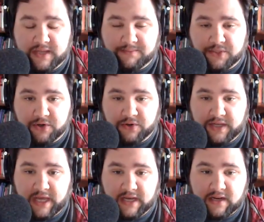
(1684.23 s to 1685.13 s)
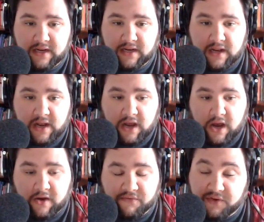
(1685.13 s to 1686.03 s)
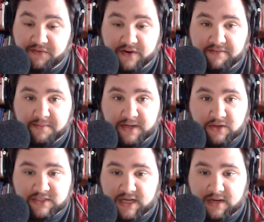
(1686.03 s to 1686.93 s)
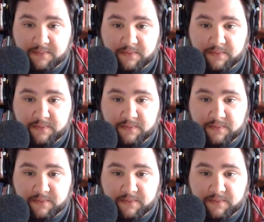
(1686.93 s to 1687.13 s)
with them to create are free for everybody. You sign up,